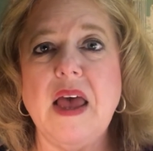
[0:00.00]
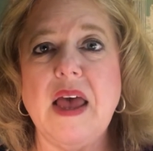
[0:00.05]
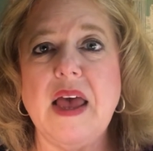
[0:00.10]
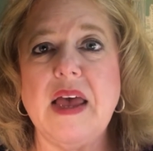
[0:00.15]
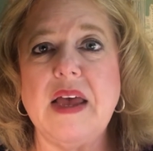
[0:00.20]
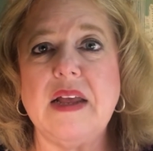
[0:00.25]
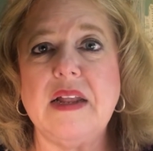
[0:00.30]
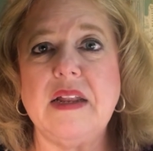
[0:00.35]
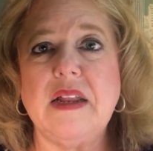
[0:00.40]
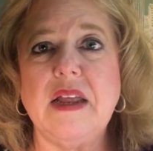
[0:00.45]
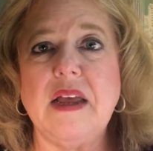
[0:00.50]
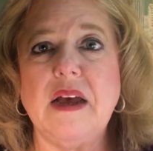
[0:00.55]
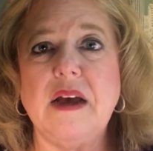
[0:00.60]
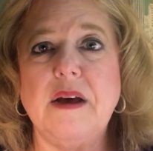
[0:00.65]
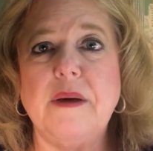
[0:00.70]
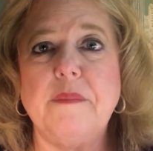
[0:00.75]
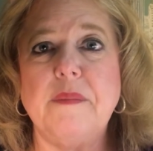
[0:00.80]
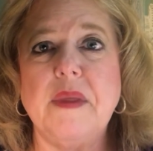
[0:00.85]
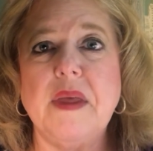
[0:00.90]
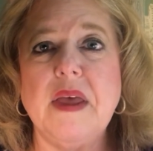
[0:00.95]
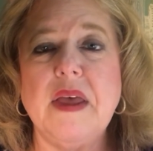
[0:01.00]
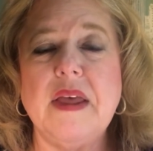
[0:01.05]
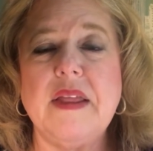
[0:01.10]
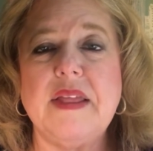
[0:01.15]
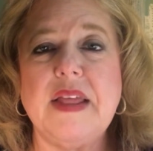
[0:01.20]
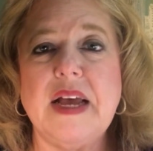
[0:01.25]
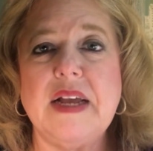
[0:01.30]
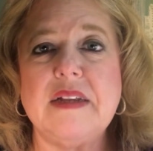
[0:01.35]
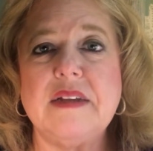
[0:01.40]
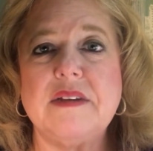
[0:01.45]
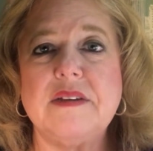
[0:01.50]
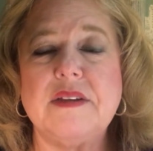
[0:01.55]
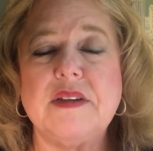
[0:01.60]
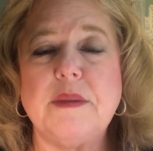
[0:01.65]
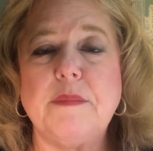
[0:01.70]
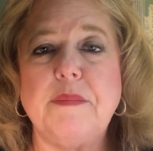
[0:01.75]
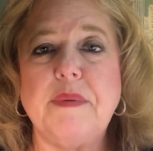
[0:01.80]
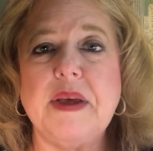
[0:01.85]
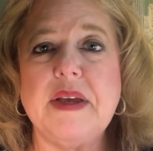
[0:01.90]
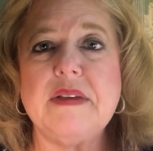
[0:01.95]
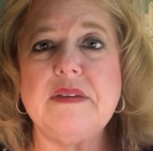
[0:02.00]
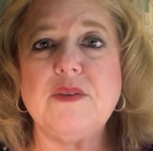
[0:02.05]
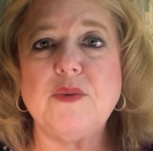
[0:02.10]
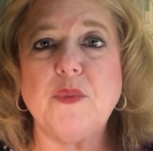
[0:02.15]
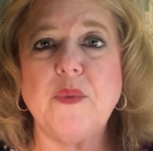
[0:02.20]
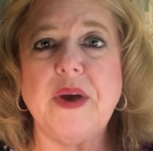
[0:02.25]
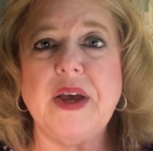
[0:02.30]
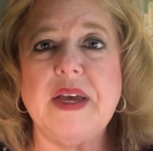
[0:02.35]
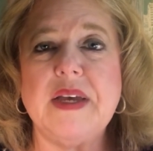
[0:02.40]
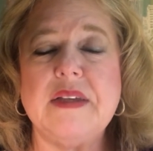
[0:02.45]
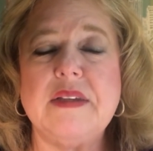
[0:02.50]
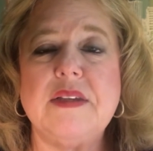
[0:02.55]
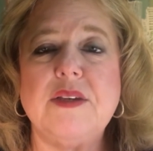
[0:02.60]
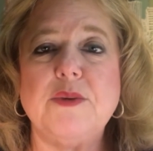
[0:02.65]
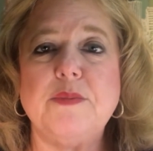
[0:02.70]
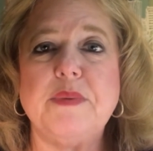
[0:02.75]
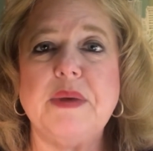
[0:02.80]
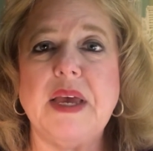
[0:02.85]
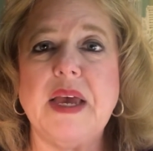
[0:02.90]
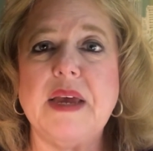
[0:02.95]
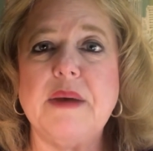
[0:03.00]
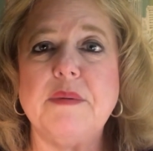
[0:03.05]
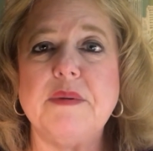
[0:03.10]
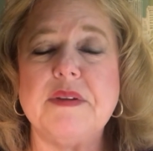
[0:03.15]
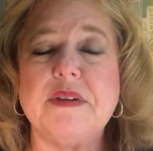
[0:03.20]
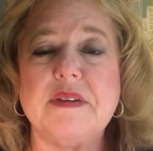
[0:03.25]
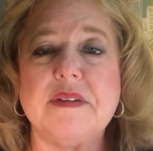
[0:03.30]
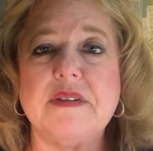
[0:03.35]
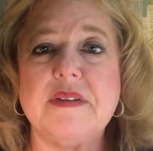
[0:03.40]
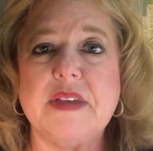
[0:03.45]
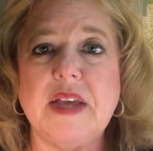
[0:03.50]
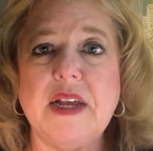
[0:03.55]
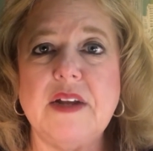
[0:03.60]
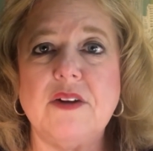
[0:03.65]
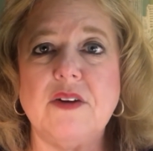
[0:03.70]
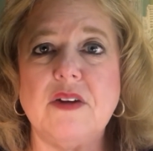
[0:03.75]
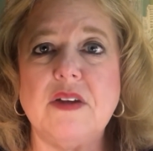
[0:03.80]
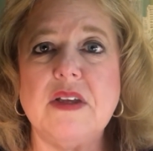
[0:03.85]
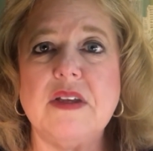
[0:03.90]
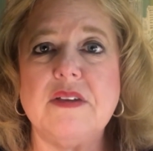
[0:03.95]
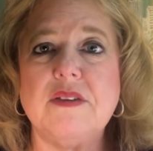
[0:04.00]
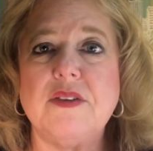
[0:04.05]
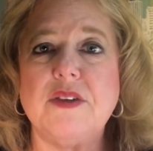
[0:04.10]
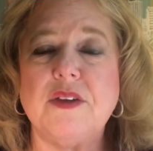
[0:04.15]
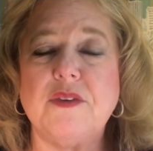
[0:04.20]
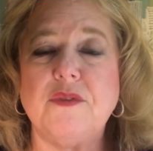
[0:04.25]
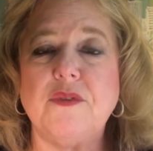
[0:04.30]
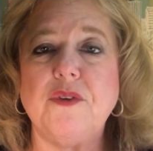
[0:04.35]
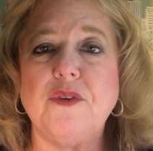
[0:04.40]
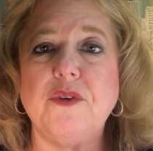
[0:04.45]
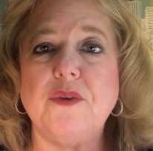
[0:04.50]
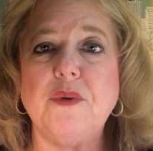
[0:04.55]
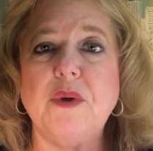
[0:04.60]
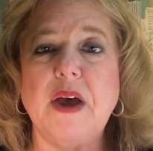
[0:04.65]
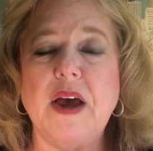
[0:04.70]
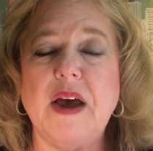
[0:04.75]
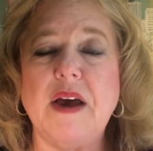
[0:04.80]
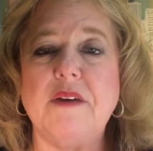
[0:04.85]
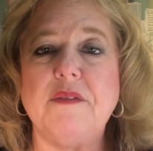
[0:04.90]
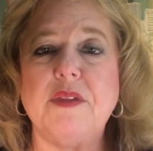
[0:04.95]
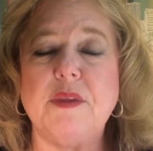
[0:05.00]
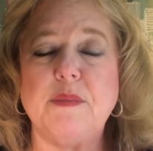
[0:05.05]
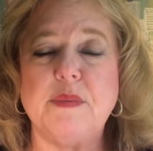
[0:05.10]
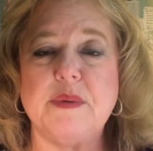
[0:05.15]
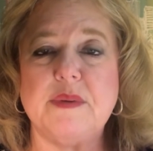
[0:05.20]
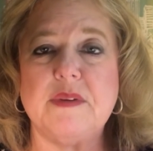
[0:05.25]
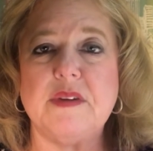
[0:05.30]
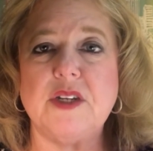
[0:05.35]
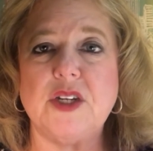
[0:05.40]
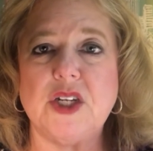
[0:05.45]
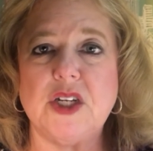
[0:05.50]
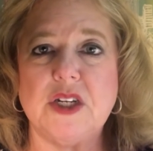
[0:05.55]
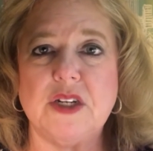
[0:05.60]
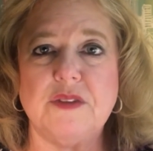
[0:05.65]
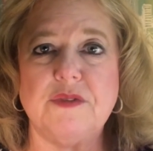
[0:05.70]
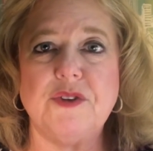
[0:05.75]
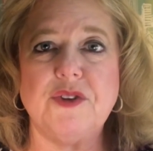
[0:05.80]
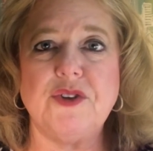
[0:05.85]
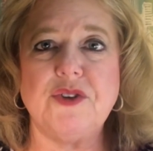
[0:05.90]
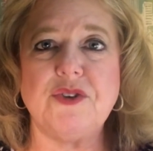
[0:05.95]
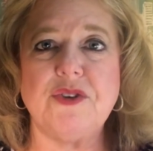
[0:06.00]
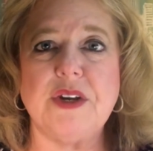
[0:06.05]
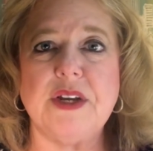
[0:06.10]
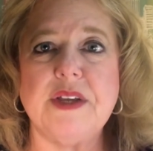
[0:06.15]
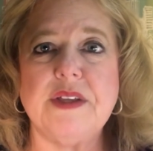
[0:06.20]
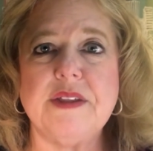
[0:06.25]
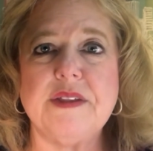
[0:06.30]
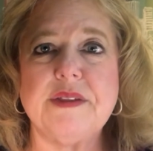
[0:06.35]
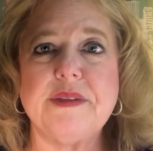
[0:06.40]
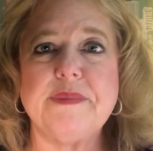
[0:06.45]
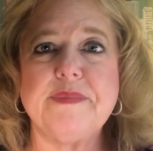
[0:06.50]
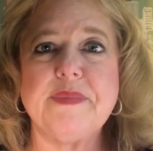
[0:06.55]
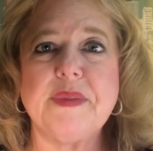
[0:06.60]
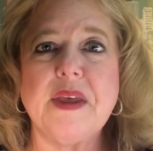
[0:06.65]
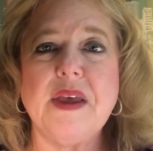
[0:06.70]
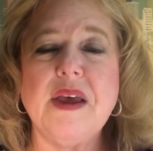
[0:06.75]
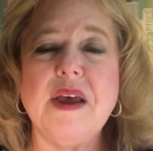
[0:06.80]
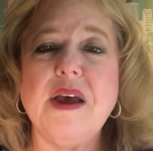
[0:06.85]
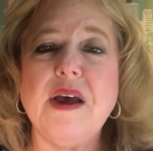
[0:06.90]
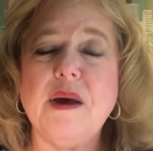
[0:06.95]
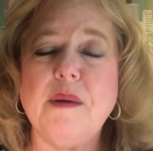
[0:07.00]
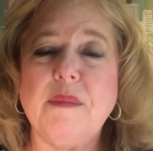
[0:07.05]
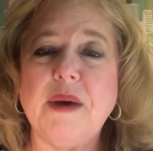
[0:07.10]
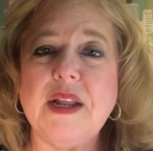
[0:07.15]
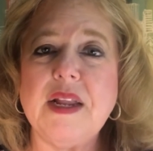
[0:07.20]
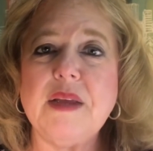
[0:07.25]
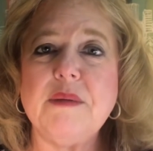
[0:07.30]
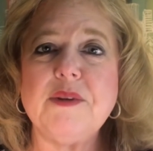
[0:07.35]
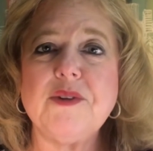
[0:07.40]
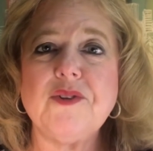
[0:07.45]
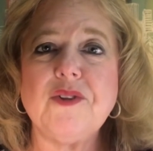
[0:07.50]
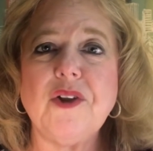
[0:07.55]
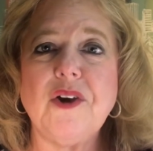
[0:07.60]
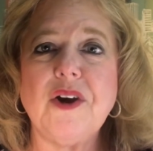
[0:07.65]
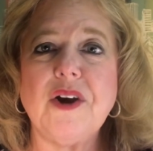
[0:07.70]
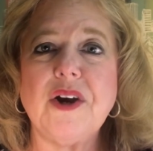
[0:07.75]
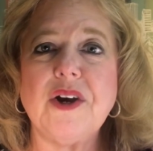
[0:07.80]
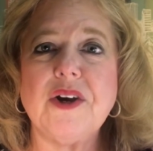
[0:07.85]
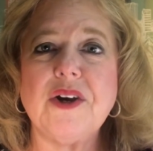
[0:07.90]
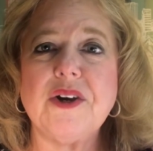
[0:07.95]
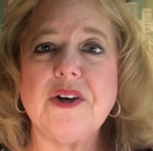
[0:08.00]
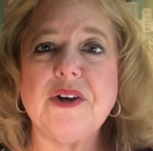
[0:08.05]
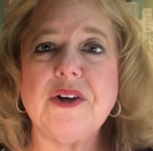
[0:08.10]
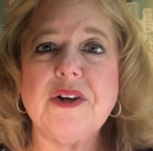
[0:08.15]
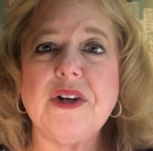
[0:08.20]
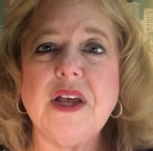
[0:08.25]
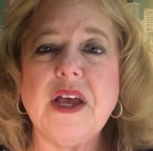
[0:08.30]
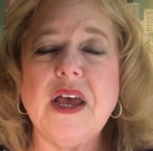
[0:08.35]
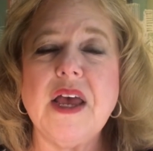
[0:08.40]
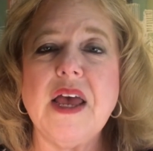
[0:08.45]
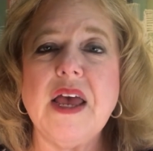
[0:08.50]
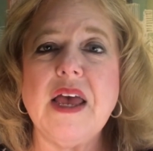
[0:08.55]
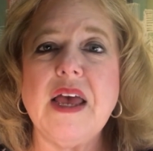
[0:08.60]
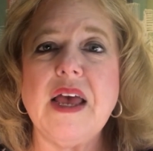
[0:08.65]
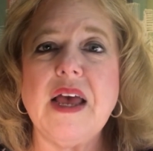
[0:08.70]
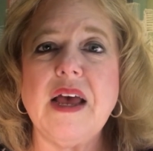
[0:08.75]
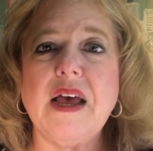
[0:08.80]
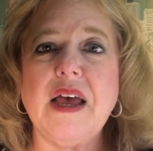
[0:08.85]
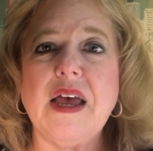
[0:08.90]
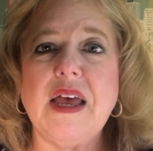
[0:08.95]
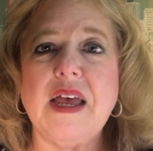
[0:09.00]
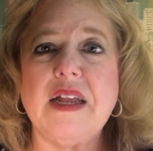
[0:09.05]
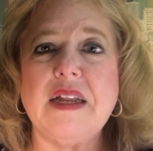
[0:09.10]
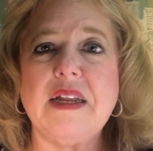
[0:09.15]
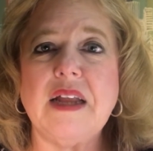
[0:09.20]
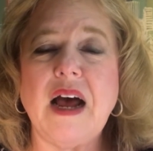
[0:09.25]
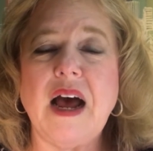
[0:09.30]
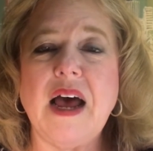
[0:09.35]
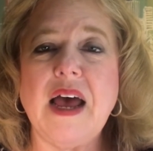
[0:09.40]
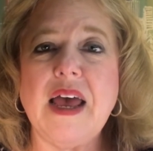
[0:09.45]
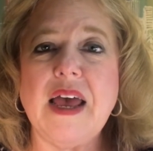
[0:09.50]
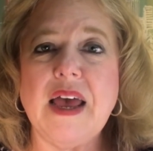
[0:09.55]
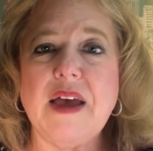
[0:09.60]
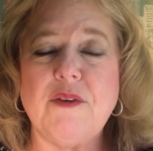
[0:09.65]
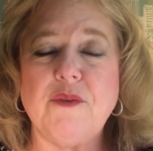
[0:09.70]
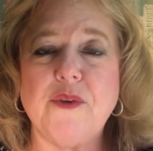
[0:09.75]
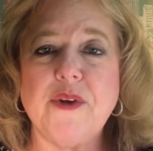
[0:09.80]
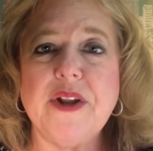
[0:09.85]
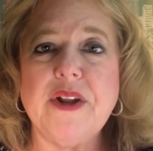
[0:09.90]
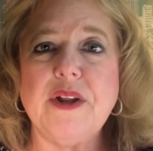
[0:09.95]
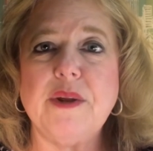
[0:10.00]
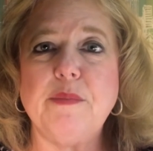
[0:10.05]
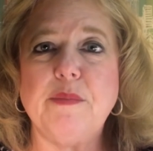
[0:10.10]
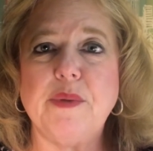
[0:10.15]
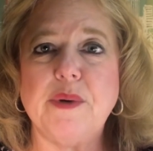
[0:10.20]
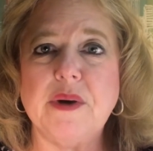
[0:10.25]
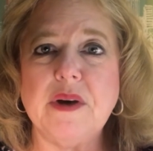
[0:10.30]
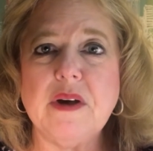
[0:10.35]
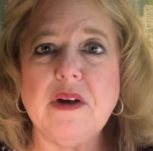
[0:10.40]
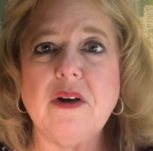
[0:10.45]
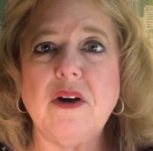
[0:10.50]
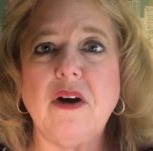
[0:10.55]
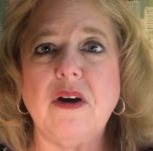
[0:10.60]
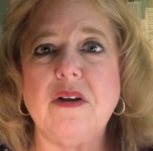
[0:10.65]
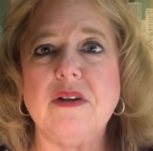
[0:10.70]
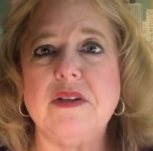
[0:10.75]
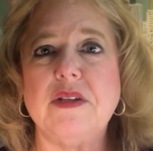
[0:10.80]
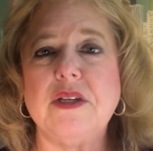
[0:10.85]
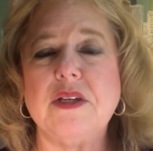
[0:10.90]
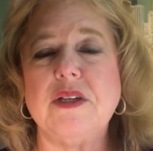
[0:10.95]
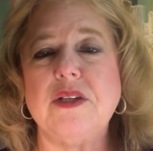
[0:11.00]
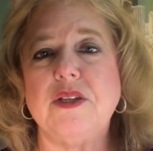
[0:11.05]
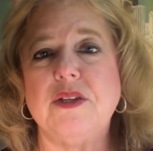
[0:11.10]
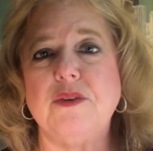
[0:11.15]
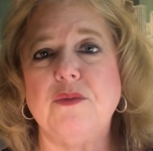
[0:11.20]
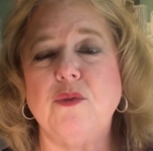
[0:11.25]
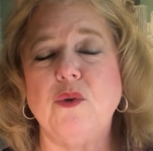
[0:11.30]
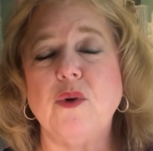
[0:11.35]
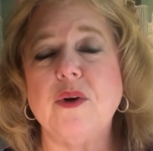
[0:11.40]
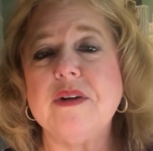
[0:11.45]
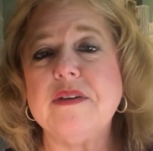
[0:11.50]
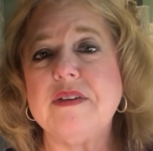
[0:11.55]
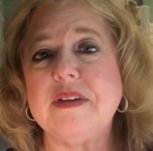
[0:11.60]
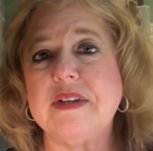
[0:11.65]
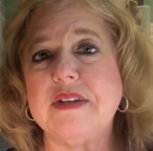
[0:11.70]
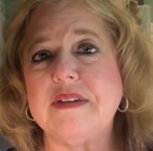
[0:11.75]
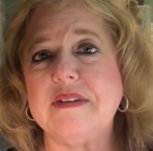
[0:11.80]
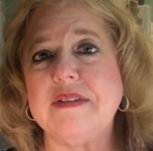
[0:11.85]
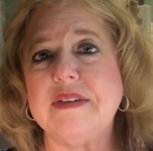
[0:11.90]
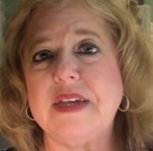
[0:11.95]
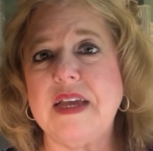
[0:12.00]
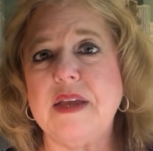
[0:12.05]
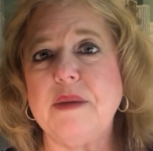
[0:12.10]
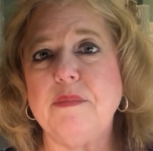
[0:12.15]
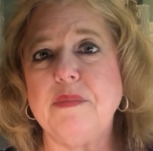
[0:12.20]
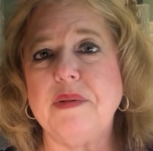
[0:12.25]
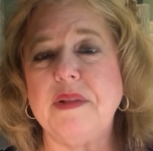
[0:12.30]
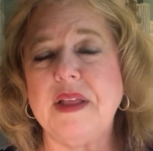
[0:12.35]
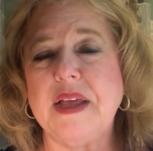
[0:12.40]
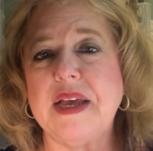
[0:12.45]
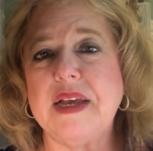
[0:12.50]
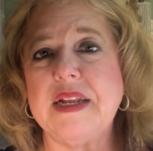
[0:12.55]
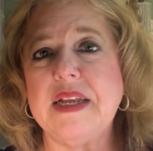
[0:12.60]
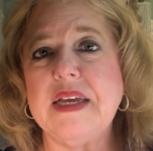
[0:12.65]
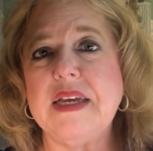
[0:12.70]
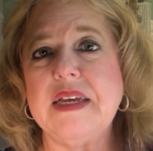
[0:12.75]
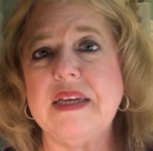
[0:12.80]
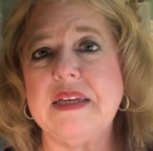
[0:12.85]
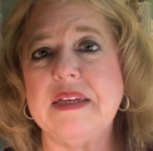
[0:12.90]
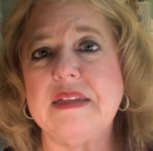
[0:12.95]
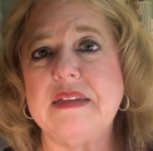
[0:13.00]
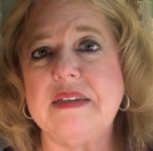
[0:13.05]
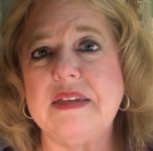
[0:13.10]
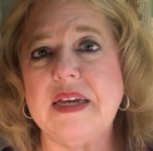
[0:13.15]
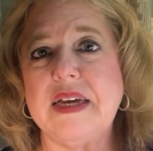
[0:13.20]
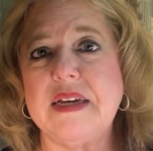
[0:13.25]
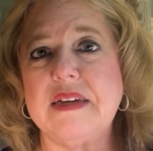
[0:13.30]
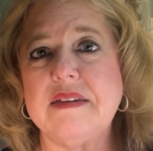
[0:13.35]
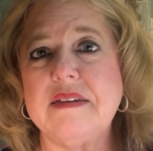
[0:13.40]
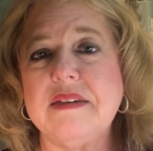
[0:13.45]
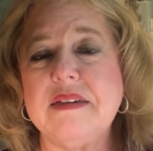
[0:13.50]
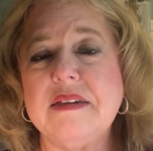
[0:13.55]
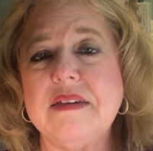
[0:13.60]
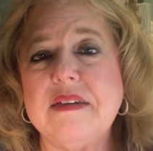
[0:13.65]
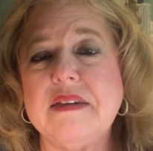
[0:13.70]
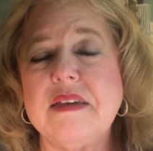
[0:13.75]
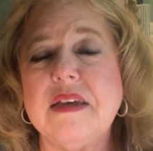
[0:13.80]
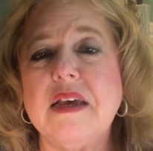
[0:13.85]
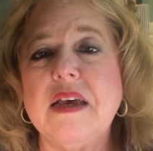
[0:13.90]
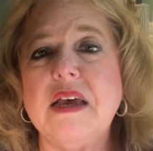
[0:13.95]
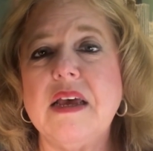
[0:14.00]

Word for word: And um, that is the best way to be able to settle is if you have the position of strength. My name is Laura Heard, and I have written a book called Divorce and Estate Planning in Texas.